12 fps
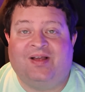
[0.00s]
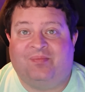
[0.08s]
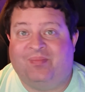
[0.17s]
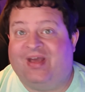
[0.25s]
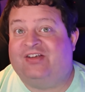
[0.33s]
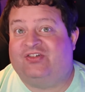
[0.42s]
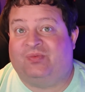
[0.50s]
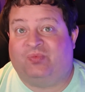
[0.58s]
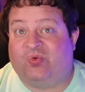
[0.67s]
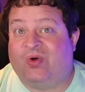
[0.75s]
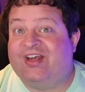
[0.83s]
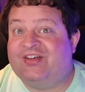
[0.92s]
make some
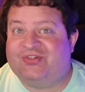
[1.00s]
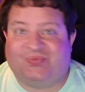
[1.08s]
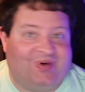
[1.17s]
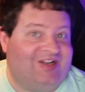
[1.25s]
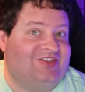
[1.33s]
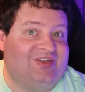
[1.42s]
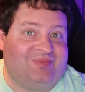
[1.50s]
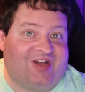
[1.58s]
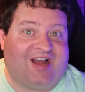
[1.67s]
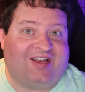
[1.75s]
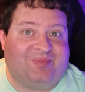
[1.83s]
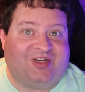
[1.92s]
tweaks, read some
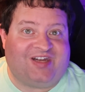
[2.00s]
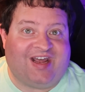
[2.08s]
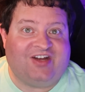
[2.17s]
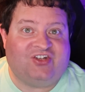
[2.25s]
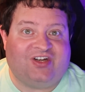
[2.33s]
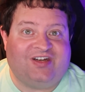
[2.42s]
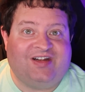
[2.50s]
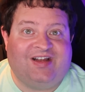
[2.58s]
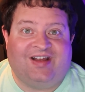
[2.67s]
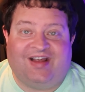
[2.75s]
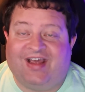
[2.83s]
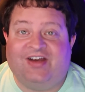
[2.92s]
documentation,
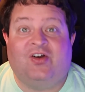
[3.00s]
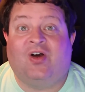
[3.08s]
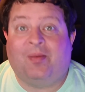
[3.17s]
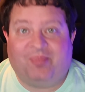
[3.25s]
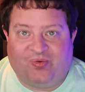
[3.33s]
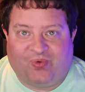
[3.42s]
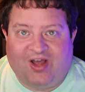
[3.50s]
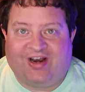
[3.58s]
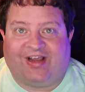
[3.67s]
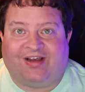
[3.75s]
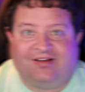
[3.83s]
and you're up and running.